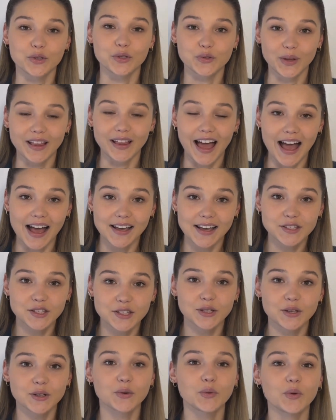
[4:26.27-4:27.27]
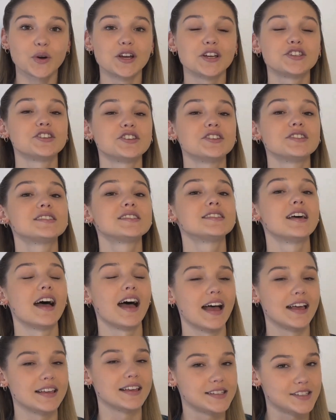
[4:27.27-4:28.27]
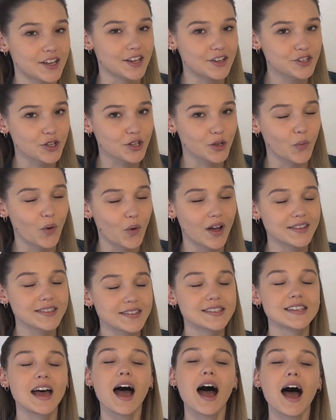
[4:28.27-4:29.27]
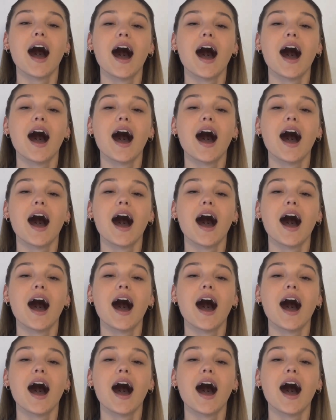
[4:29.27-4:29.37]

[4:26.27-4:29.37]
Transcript: CRUSE will ask you questions, essential ones,